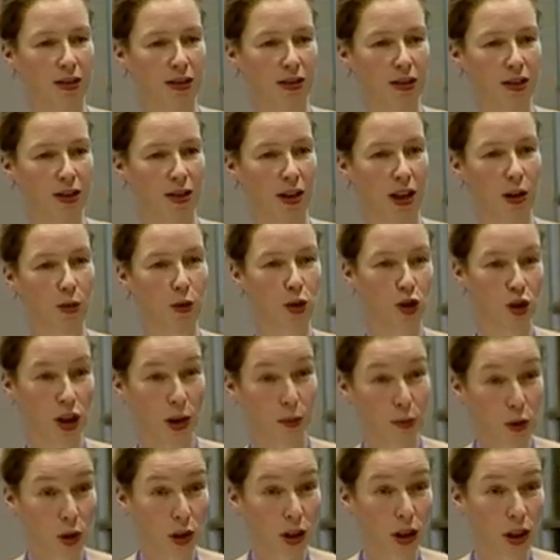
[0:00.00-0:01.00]
So they would
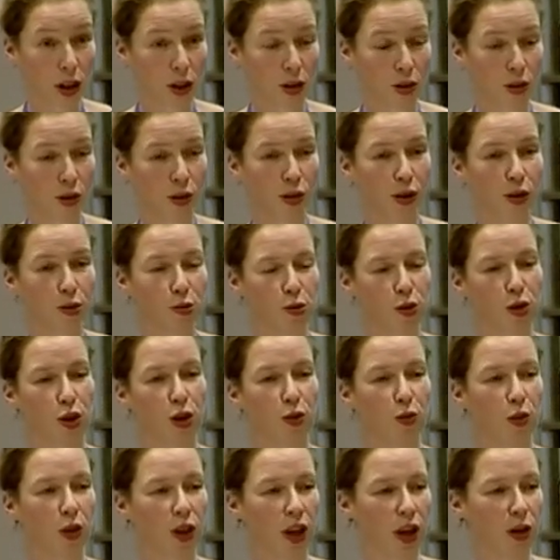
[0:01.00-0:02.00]
jump to that conclusion
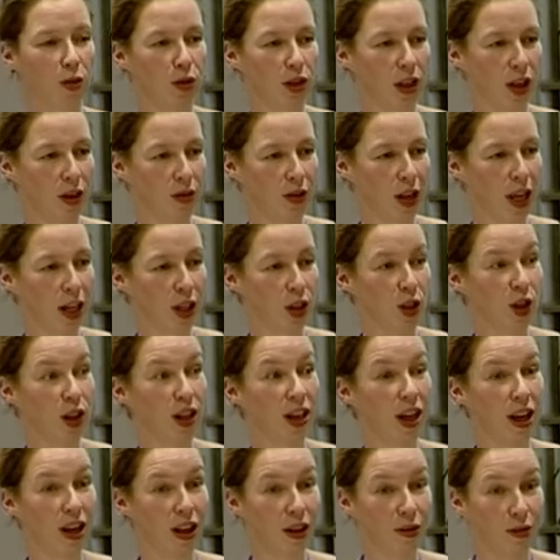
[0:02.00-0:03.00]
without actually
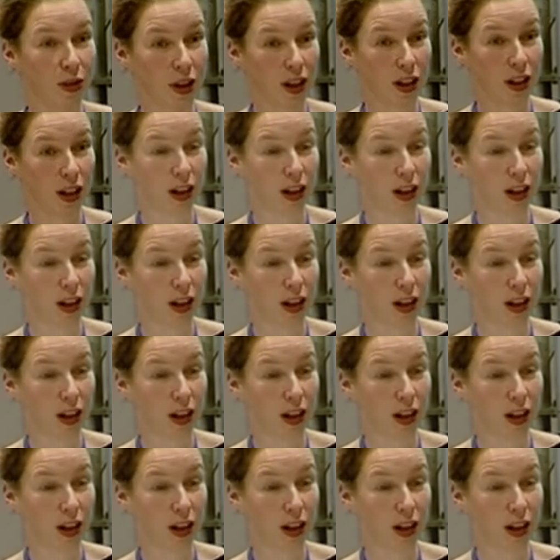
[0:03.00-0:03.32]
having the